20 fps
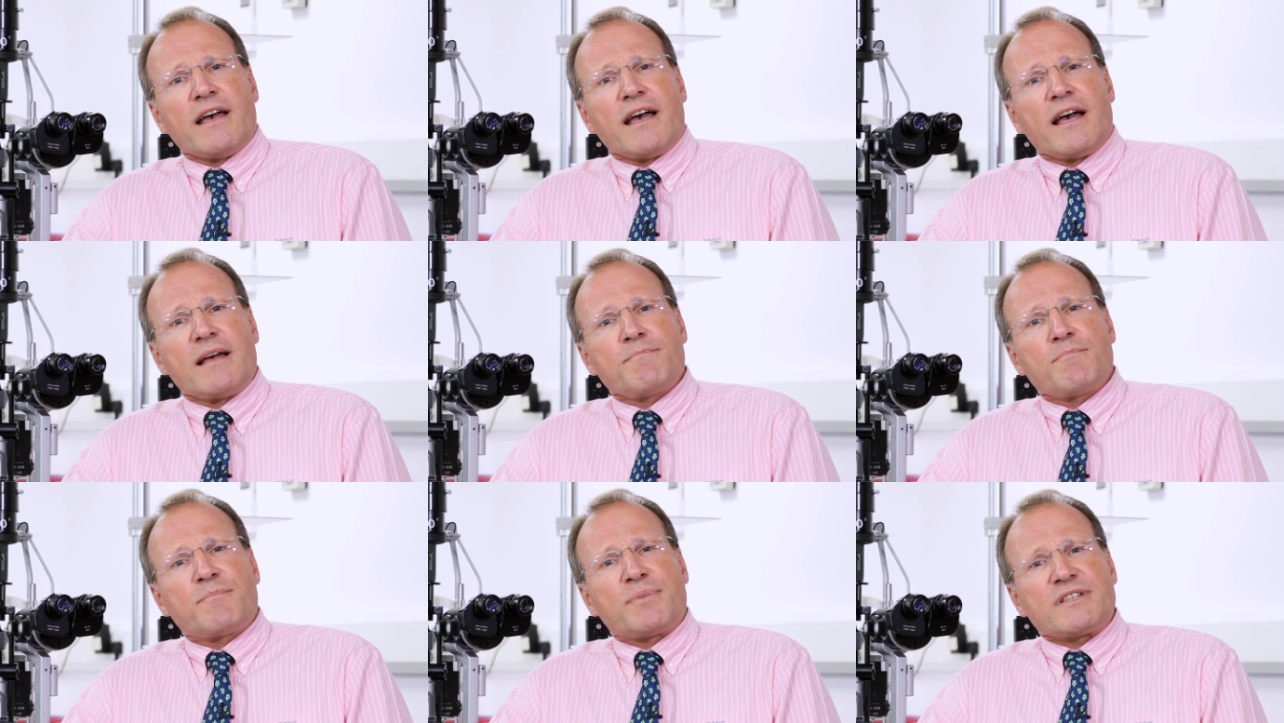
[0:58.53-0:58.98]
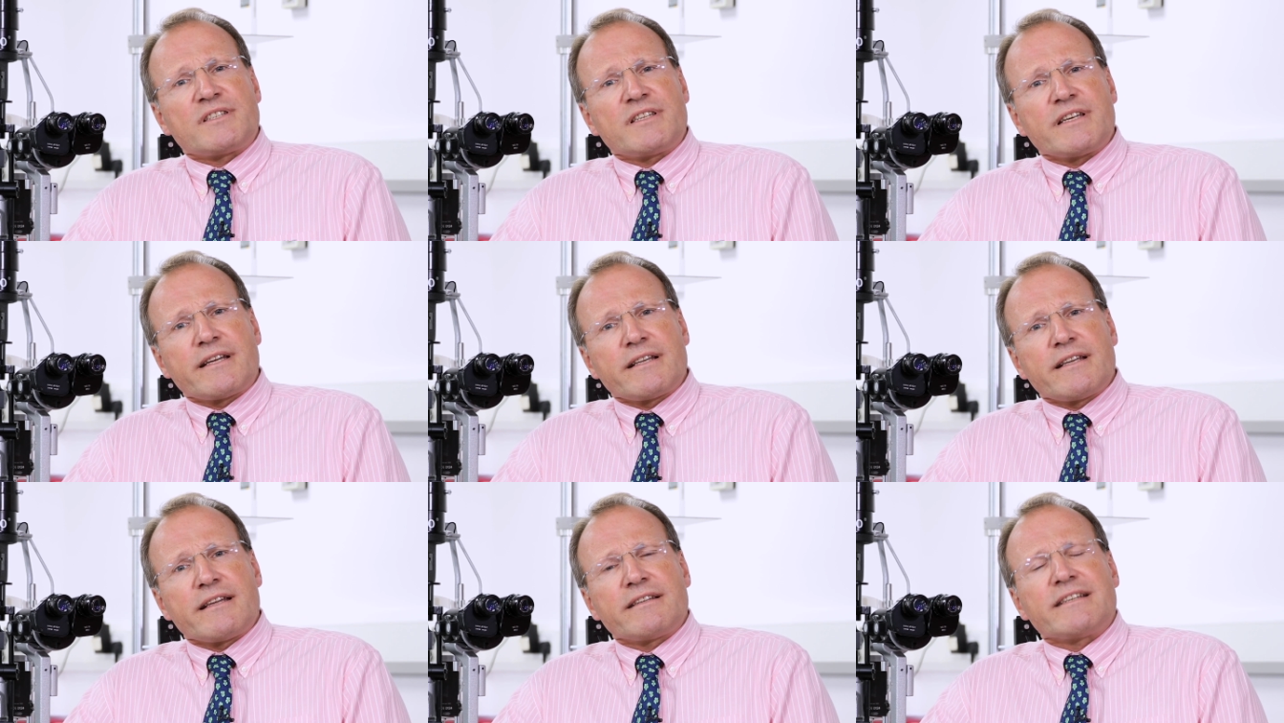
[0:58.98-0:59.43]
and
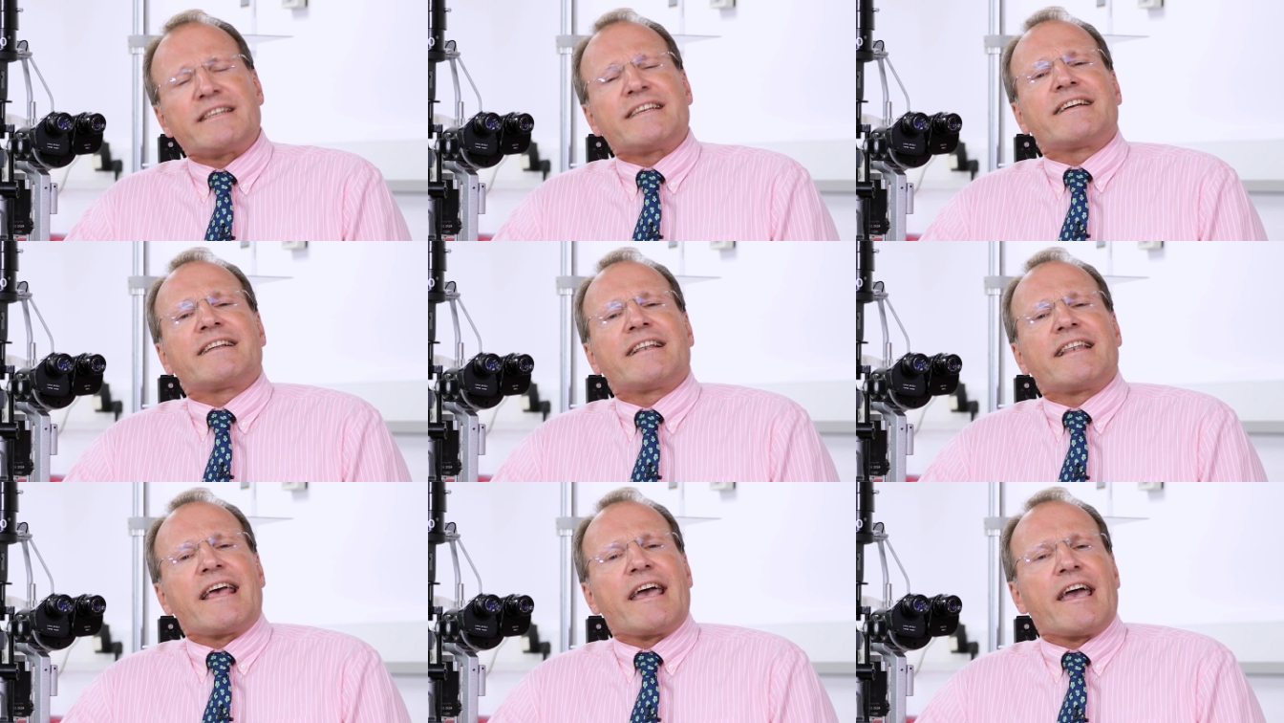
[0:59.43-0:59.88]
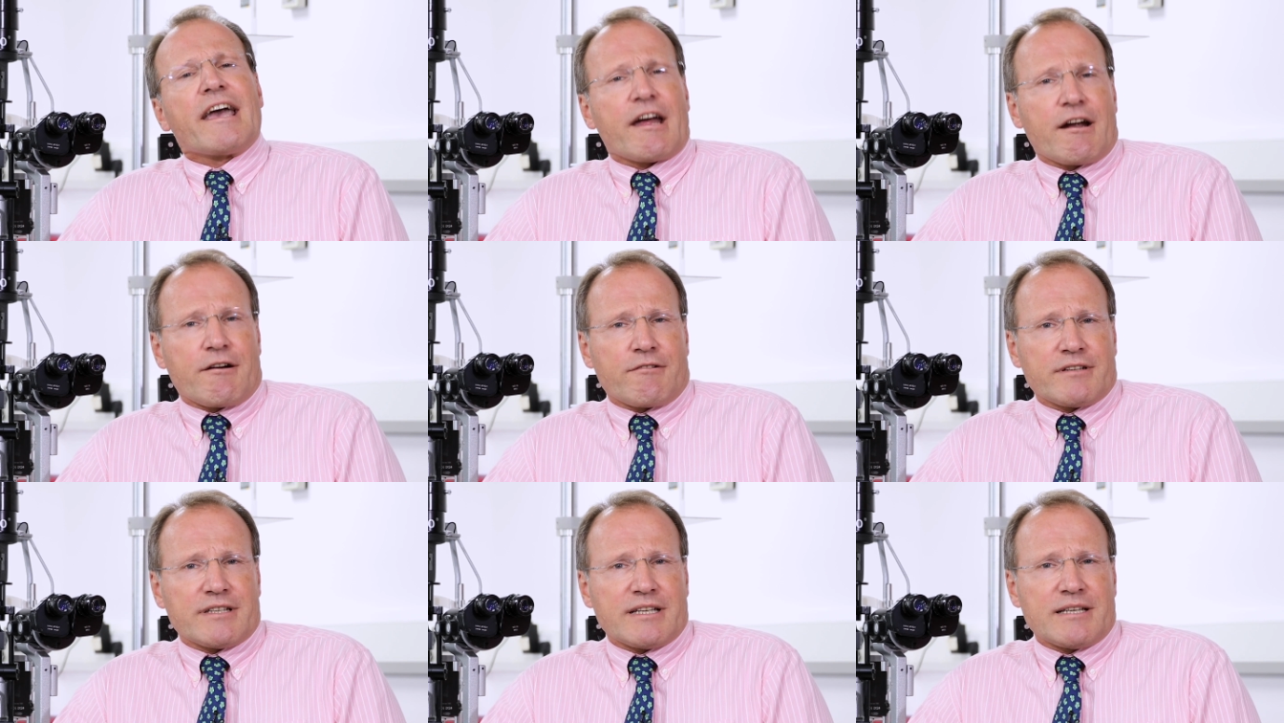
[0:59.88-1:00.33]
particularly
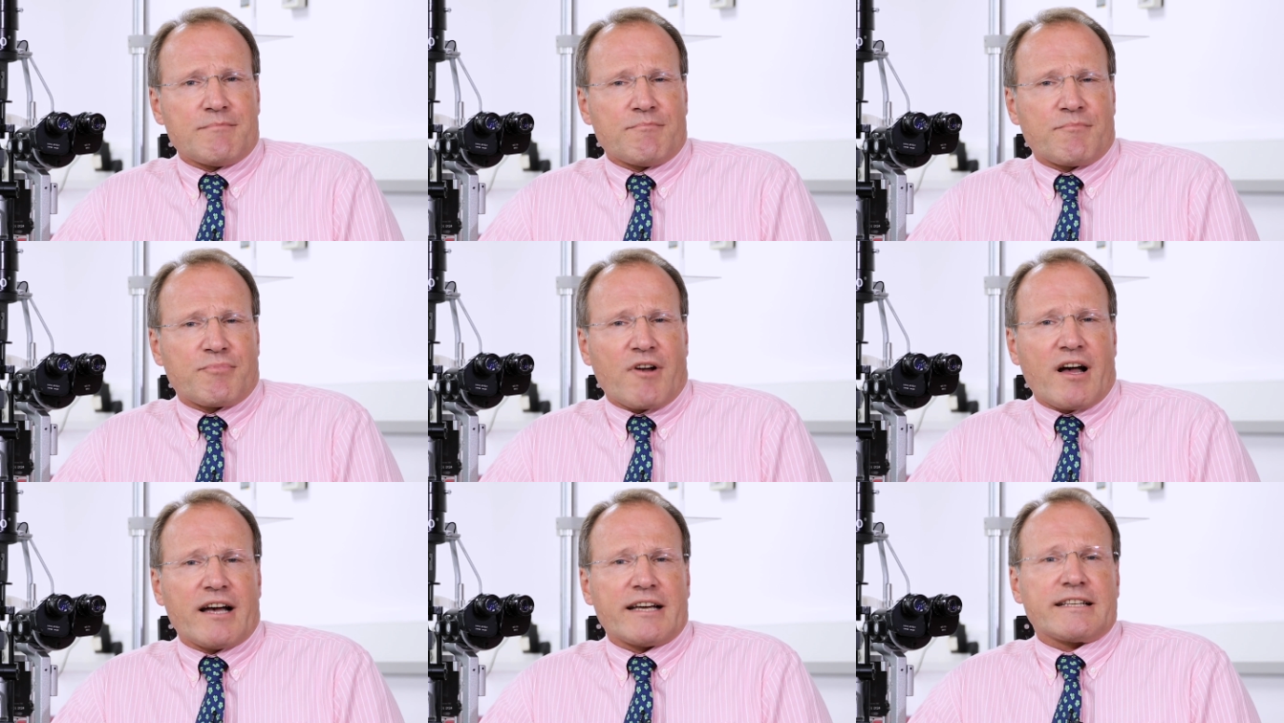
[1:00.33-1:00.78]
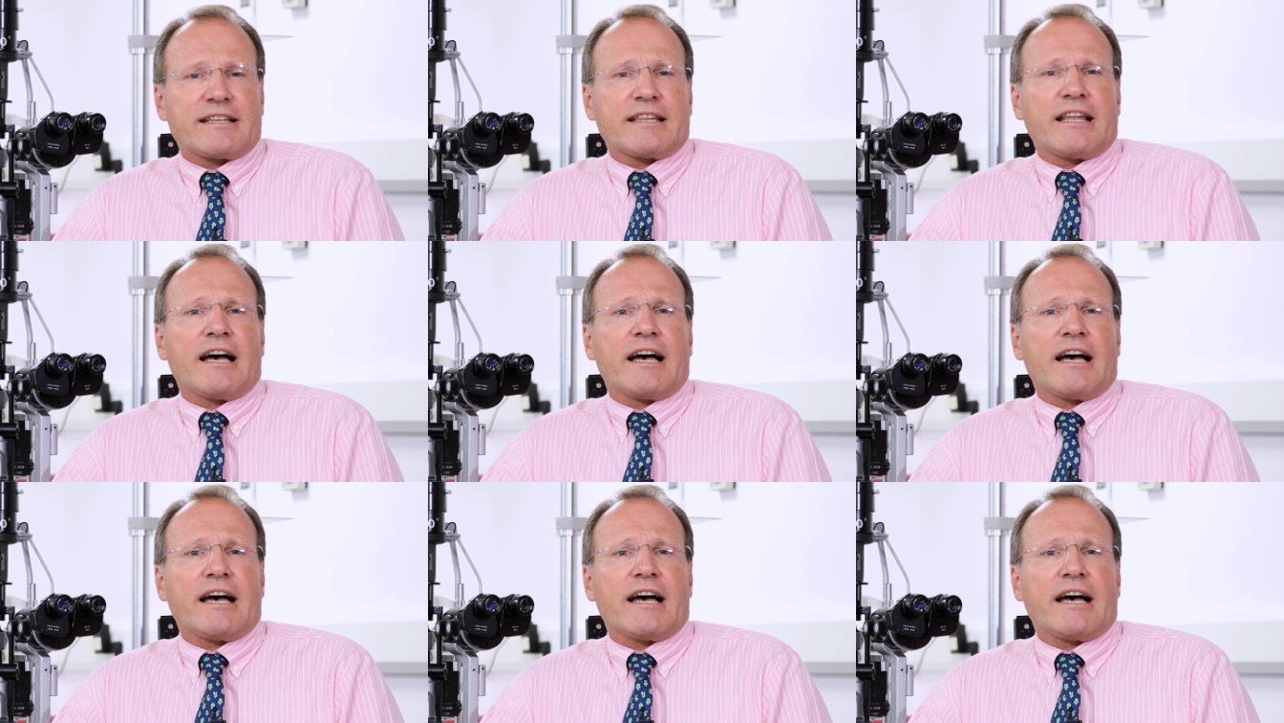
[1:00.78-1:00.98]
glare in bright